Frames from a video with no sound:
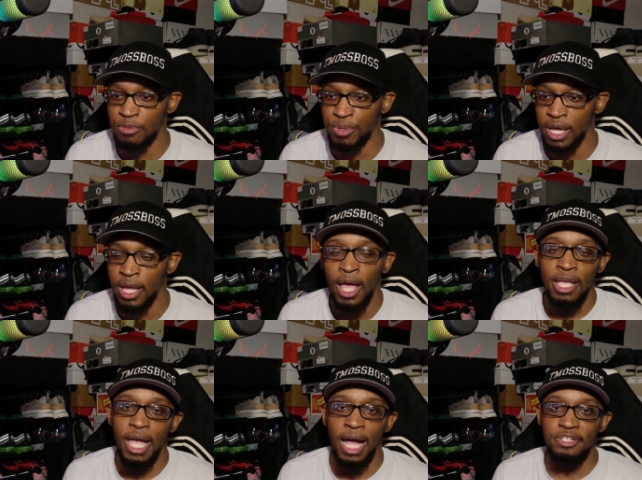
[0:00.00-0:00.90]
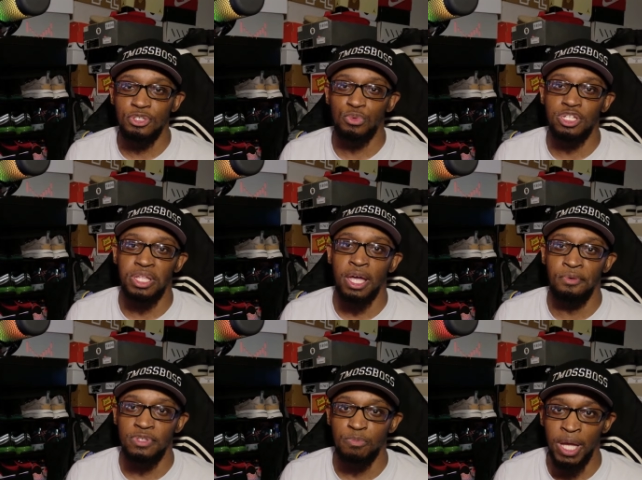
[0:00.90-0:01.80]
But, yeah, I just wish that it
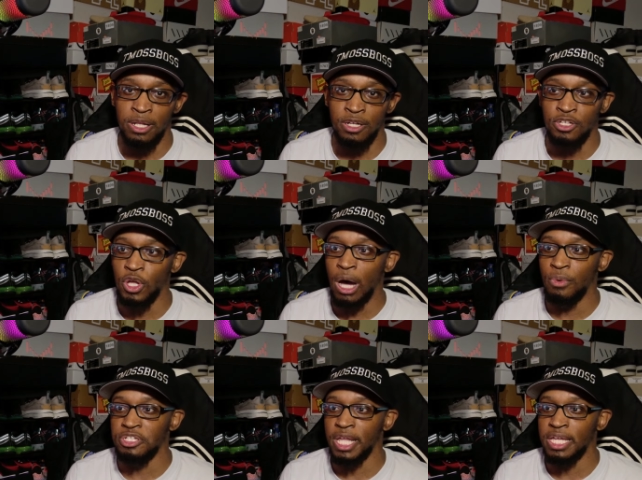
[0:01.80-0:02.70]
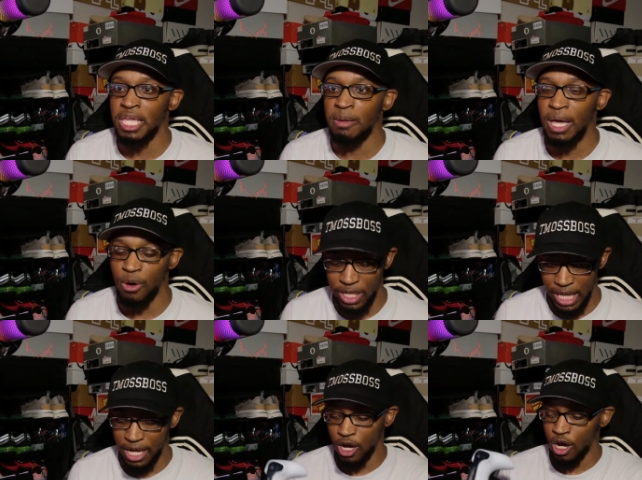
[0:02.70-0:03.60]
was better. You know, I wish they came out with,
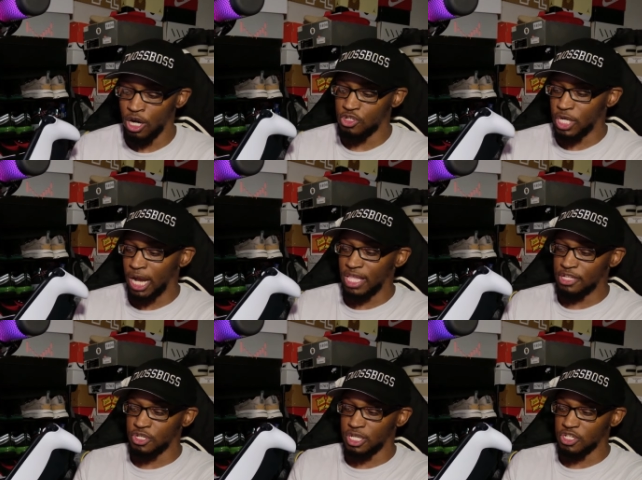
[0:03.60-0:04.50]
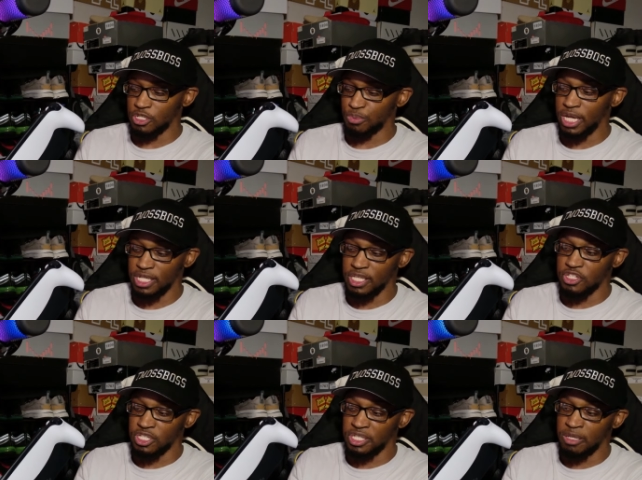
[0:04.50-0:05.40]
like, a hard drive that you could just plug, because
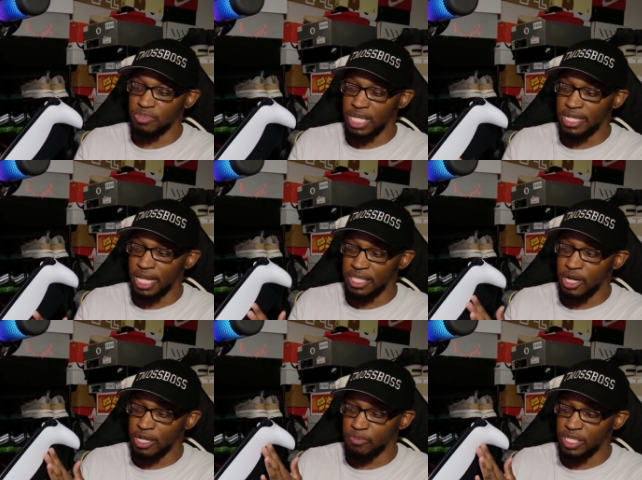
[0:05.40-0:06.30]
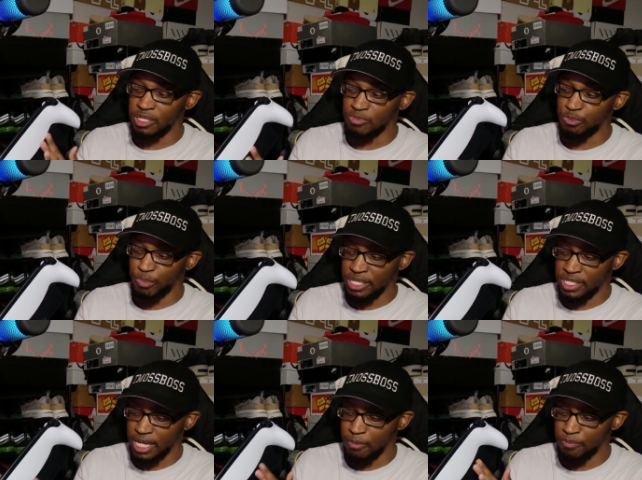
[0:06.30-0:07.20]
it just seems like that there can be some
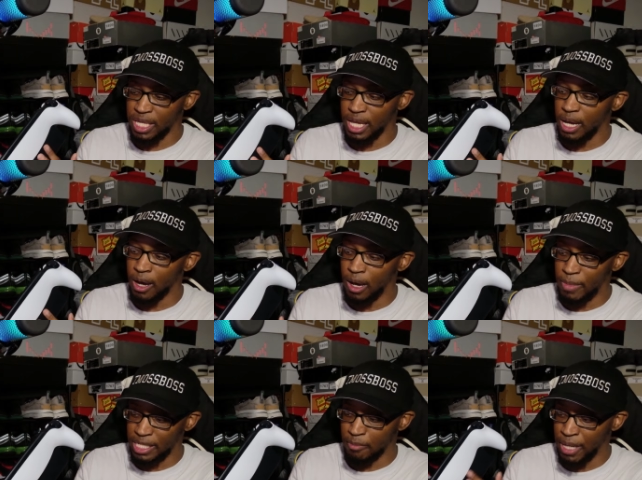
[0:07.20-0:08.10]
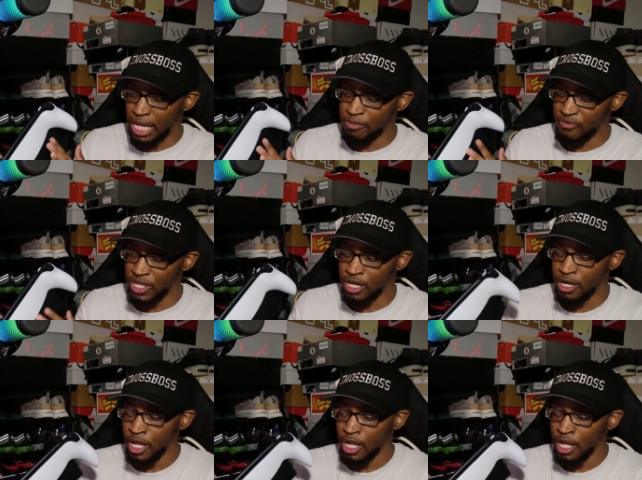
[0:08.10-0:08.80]
space that can be at the bottom of here.